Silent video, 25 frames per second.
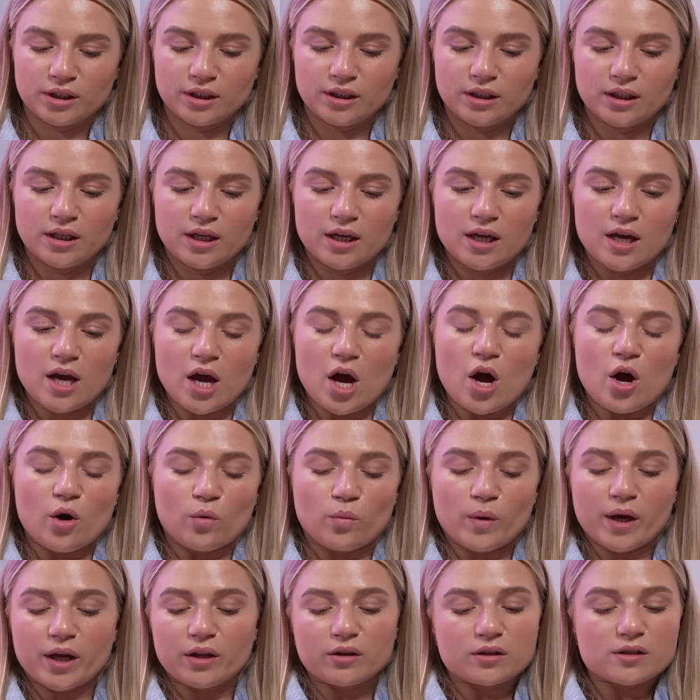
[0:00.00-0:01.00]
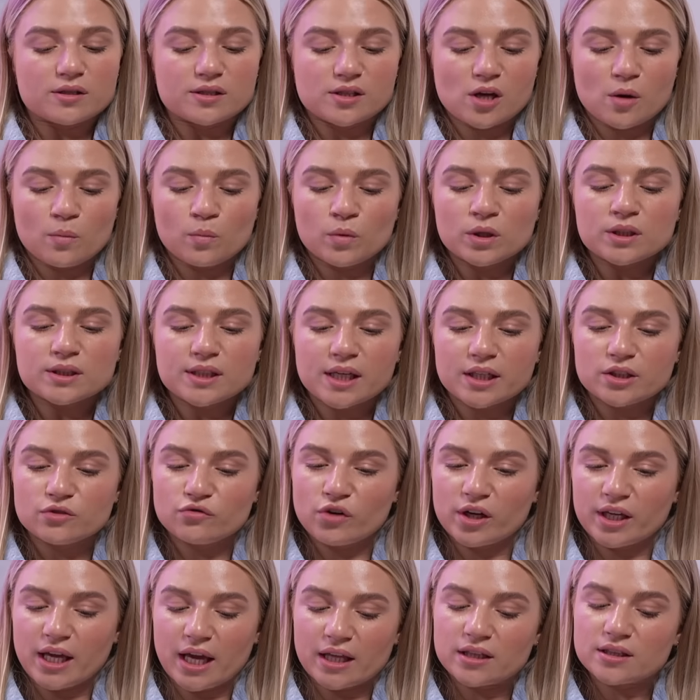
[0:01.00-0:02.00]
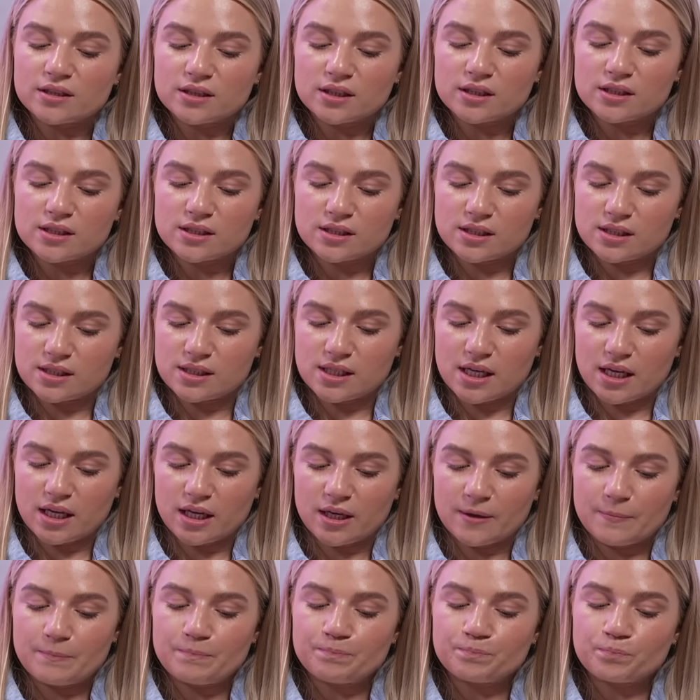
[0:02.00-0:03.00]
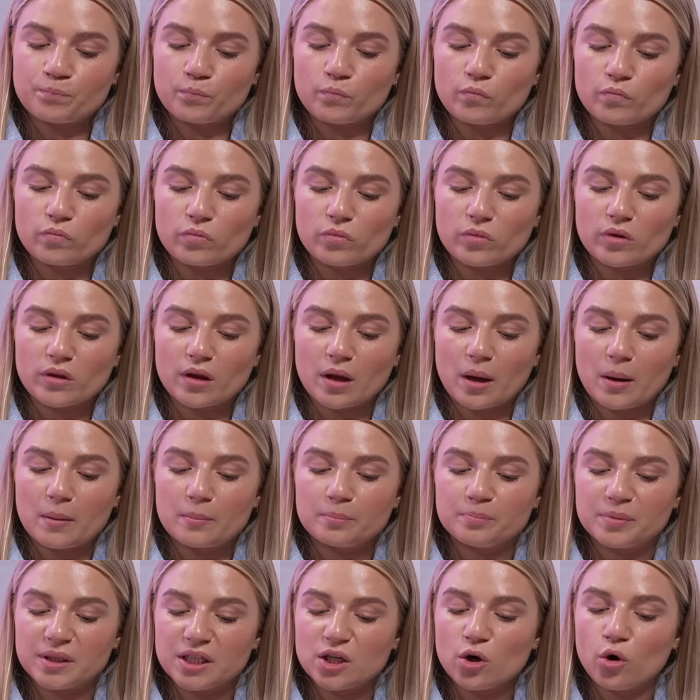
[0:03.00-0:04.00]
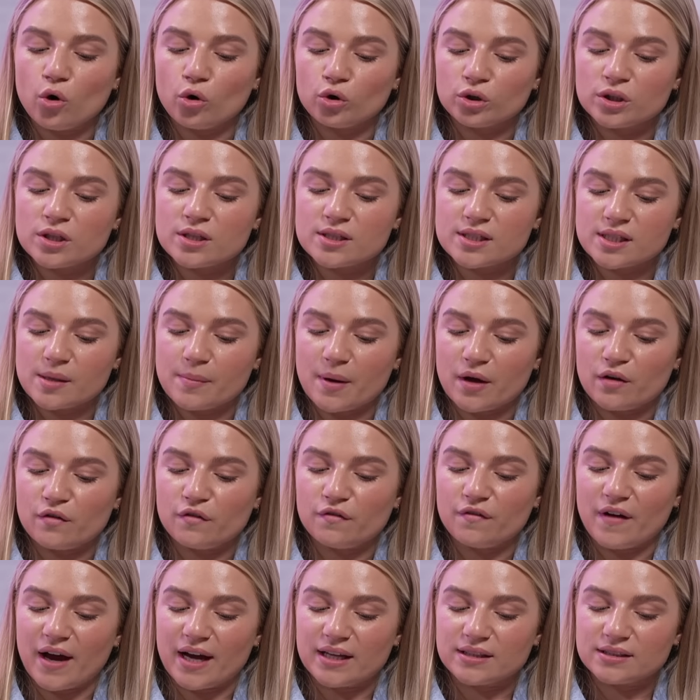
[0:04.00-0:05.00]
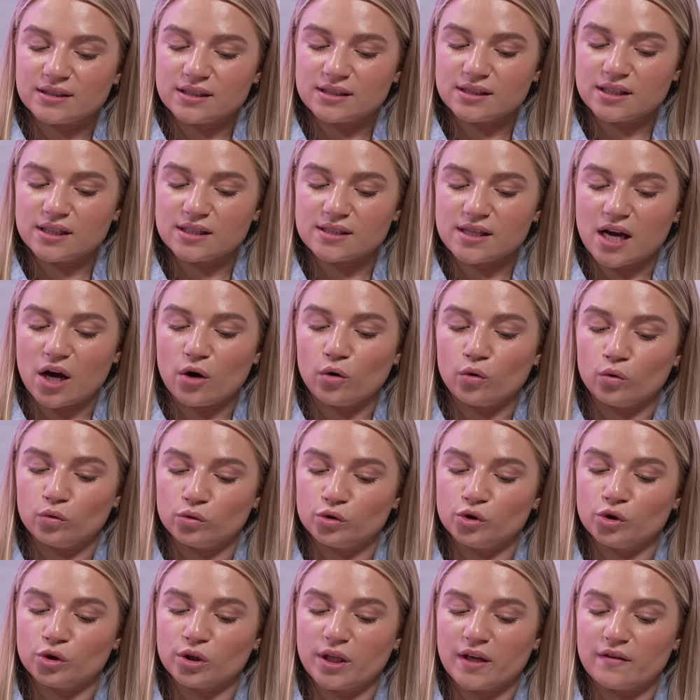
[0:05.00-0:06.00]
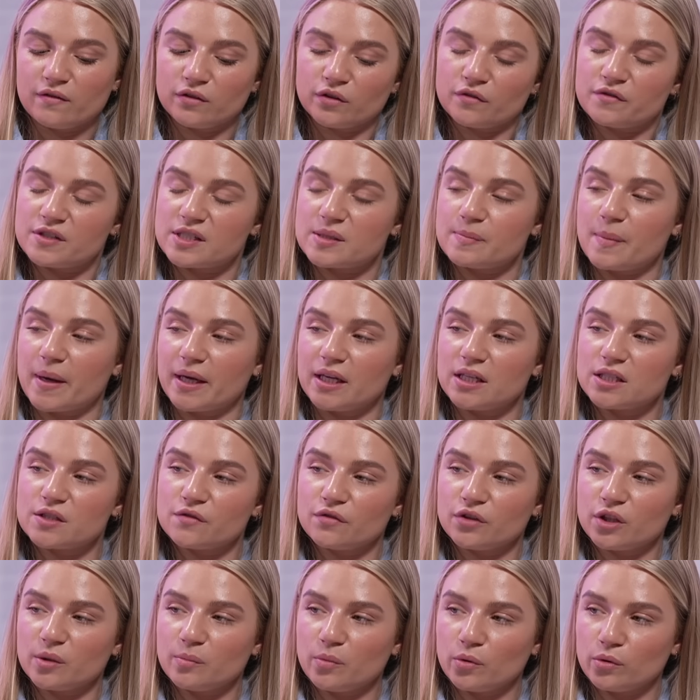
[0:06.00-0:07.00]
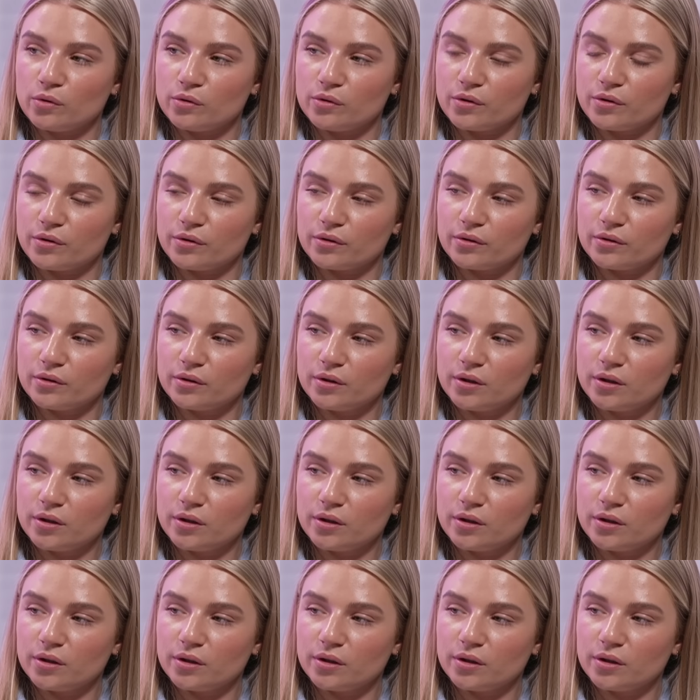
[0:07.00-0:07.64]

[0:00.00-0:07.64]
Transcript: Gorgeous. Well, someone did write into us to say, be honest about fantasies, a whole new level of spice for you both.